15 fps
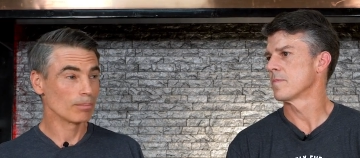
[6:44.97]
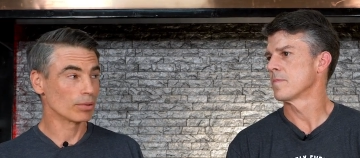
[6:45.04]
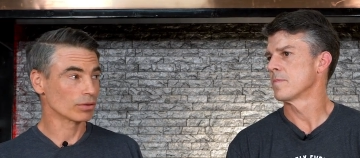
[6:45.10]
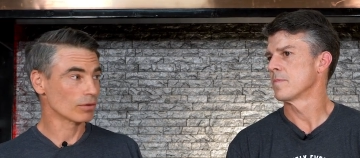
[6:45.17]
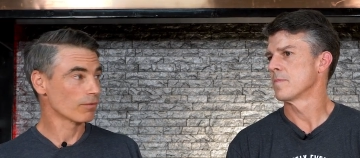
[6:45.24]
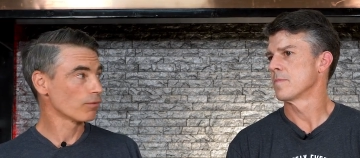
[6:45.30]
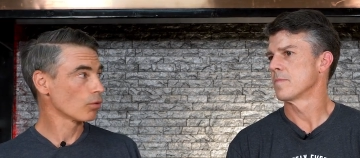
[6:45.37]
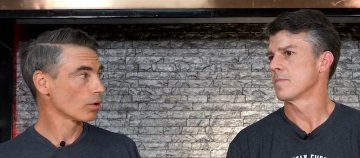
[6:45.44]

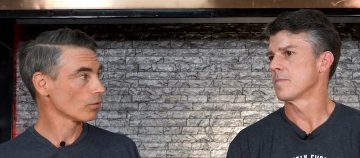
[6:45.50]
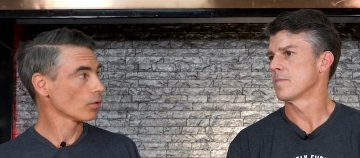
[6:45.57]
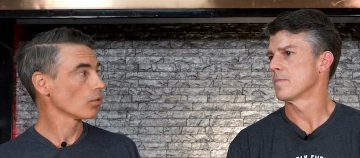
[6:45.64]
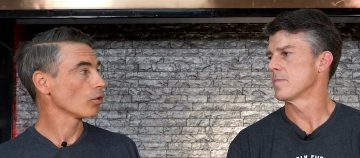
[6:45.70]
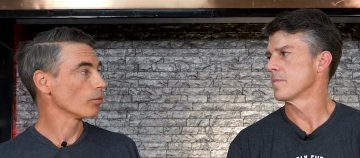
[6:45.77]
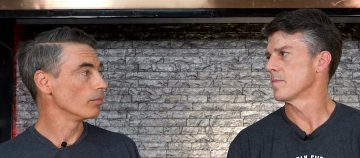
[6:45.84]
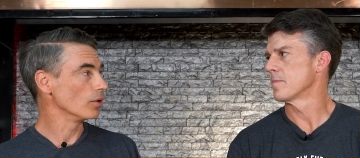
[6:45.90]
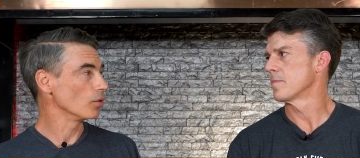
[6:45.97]
Speaker 1: But the four
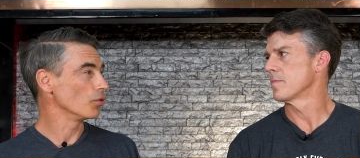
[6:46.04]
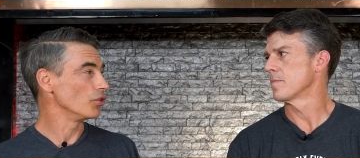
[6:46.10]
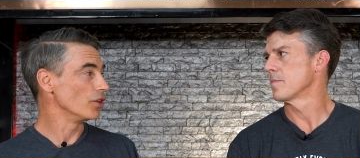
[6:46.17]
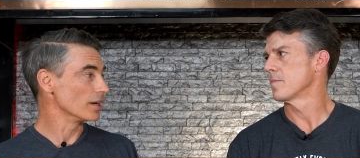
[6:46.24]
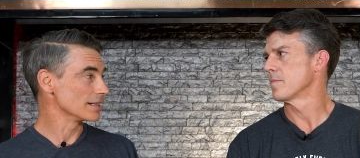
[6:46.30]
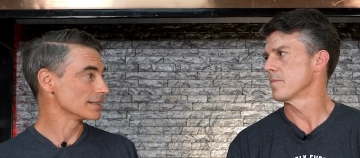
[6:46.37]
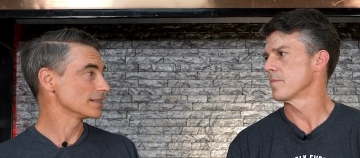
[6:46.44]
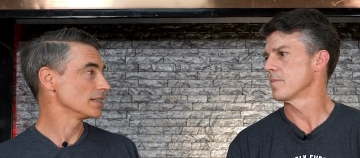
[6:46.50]
roller mill
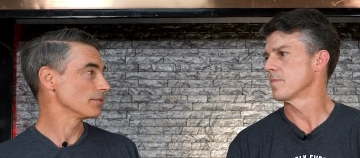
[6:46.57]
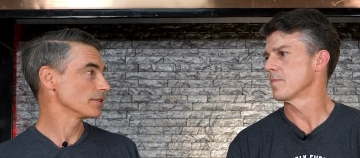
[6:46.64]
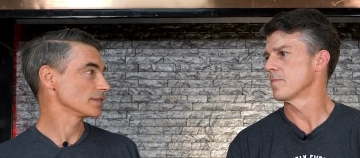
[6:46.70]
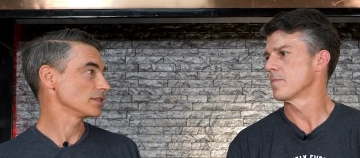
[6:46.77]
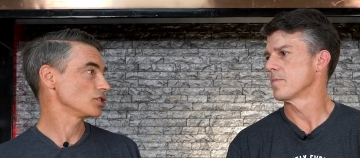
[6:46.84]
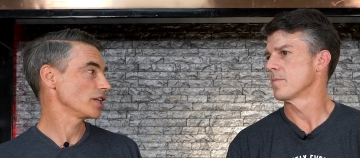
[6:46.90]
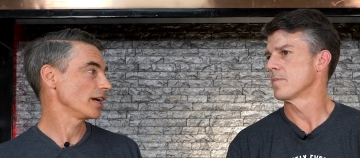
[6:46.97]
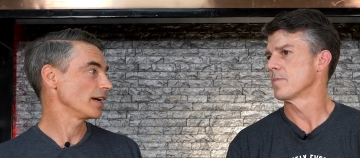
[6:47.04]
does give
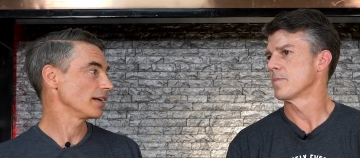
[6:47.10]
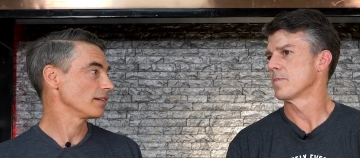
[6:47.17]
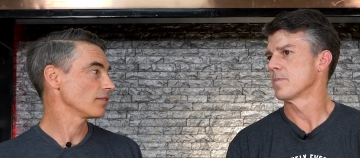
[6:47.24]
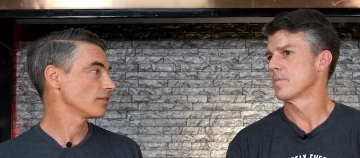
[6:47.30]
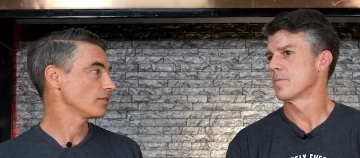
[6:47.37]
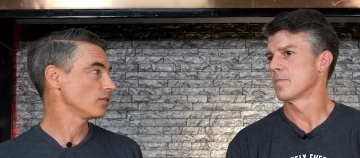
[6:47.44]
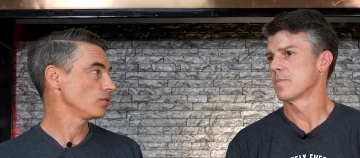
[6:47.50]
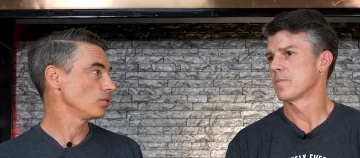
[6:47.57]
us a
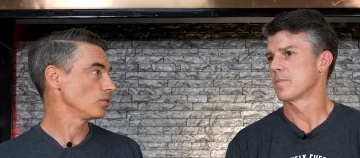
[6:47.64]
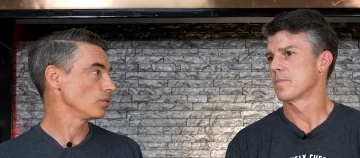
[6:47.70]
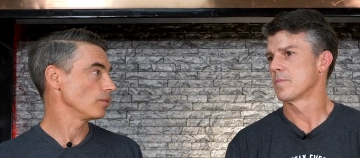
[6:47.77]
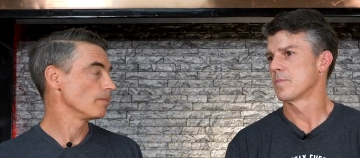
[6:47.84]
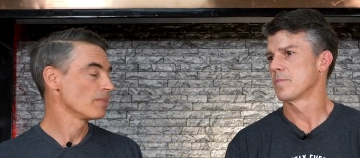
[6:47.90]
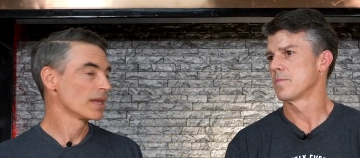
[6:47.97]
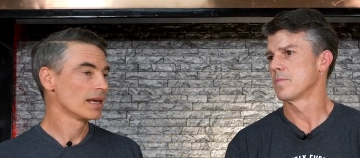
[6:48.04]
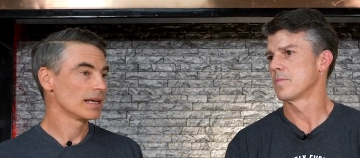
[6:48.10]
chance
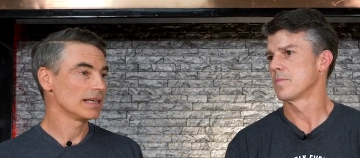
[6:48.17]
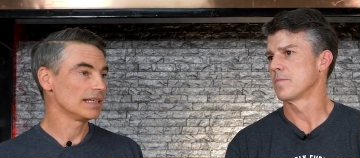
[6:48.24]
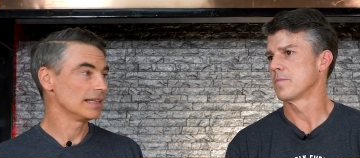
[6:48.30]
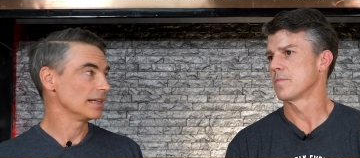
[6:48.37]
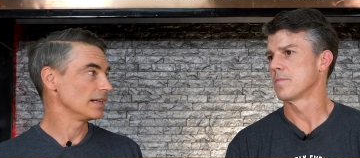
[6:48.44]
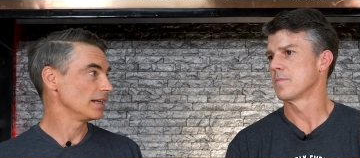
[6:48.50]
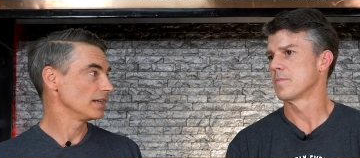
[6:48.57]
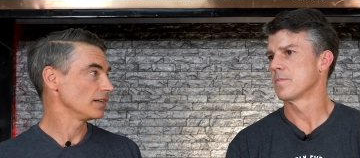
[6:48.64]
to
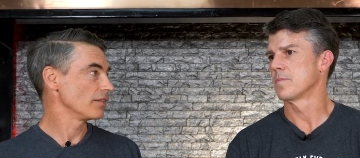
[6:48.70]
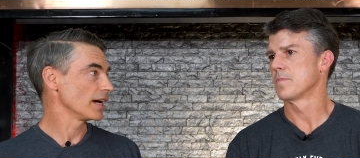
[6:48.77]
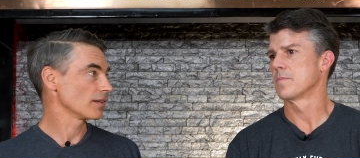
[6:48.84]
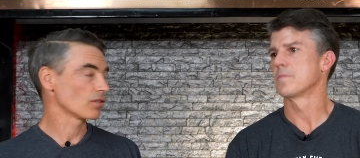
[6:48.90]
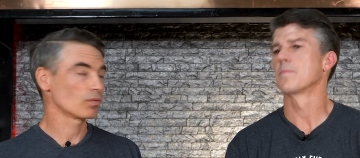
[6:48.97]
get into that